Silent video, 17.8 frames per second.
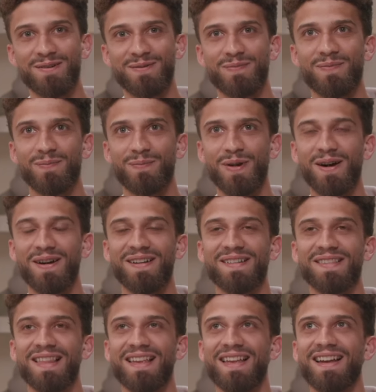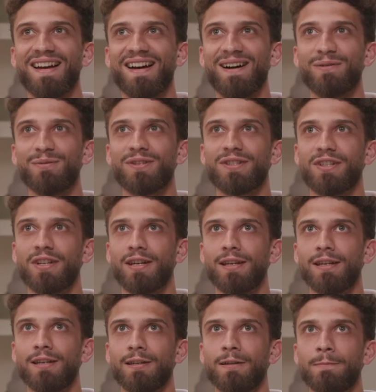But I would
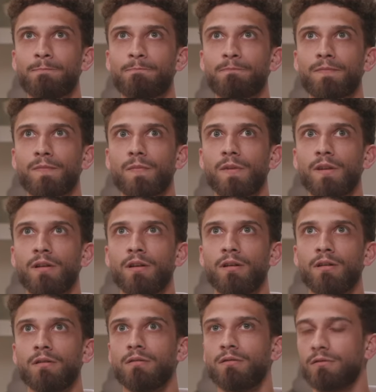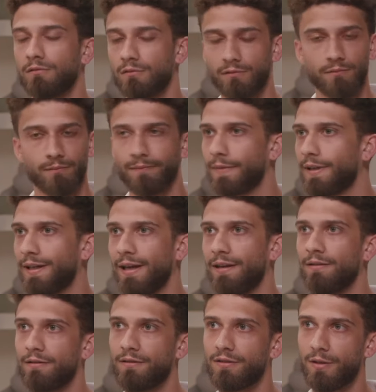say,
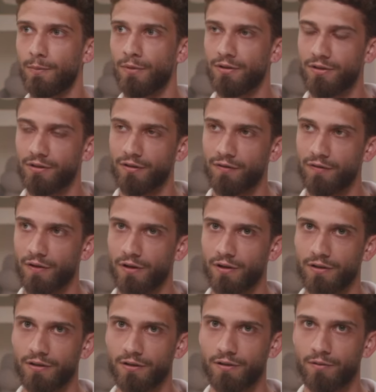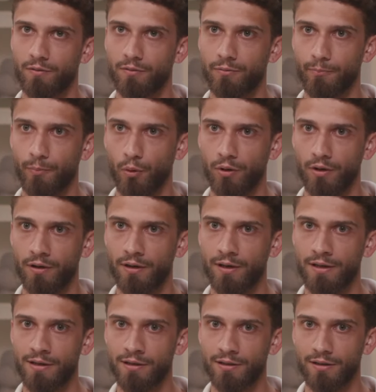again, similar to the first point,
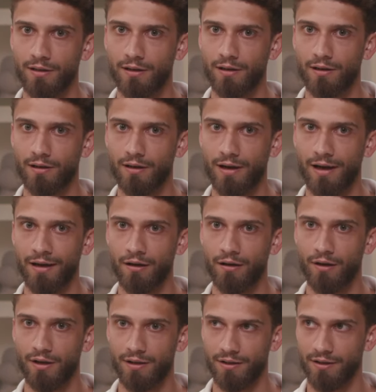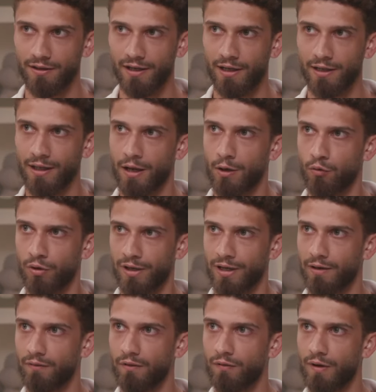is analyze the data they already
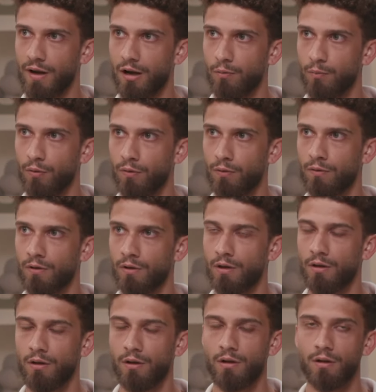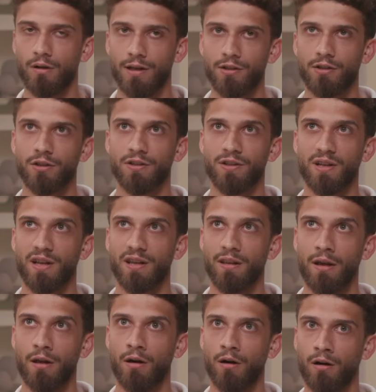have available. Let's just say
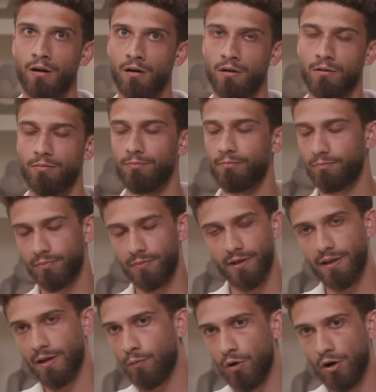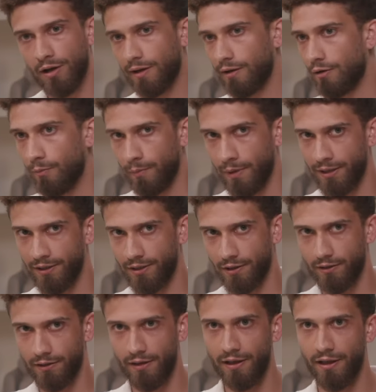they're working on
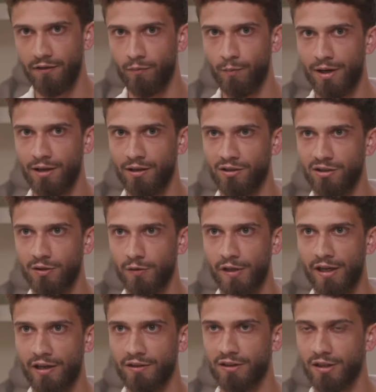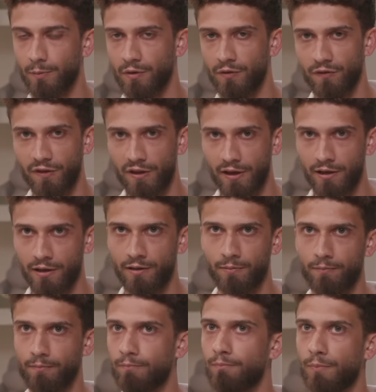Meta and they've managed to get some of their
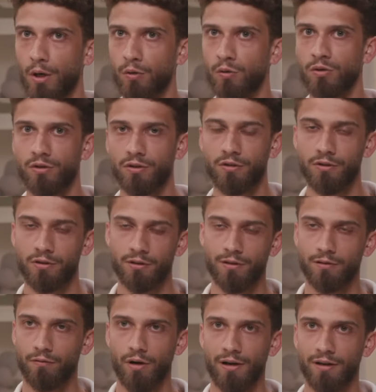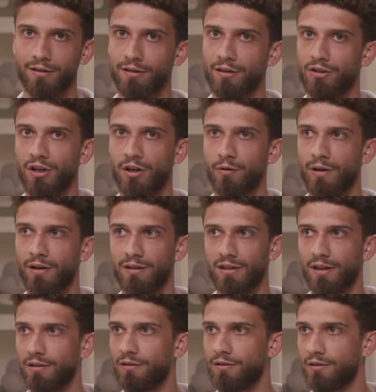posts running to generate
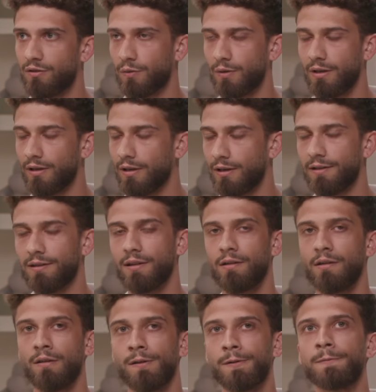10 to 20k in sales.